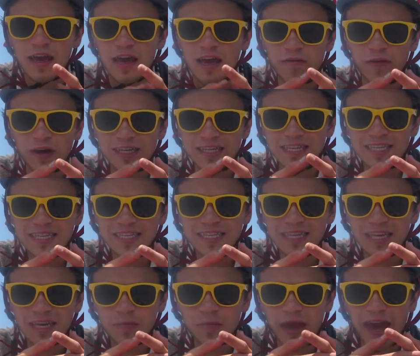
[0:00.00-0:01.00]
If I did
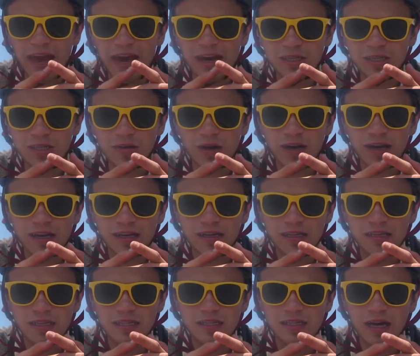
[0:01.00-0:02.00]
sleep outside under
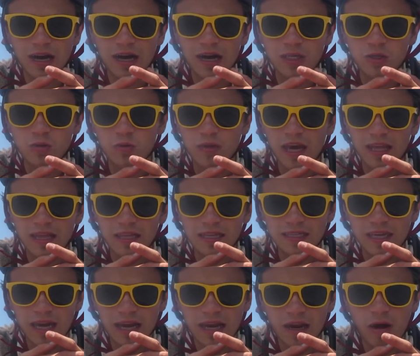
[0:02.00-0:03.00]
the stars without the
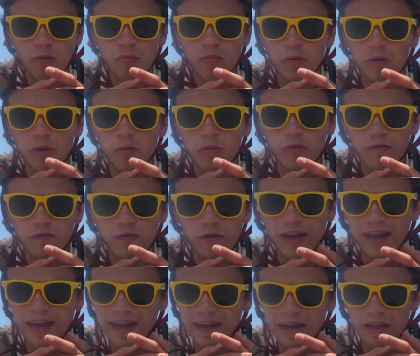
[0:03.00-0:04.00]
tent, I probably would have
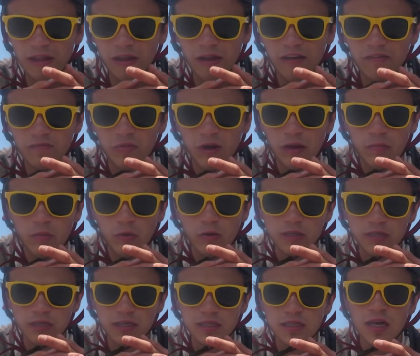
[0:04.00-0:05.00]
got eaten alive by
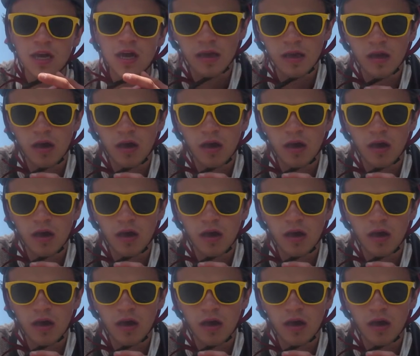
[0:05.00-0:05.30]
mozzies.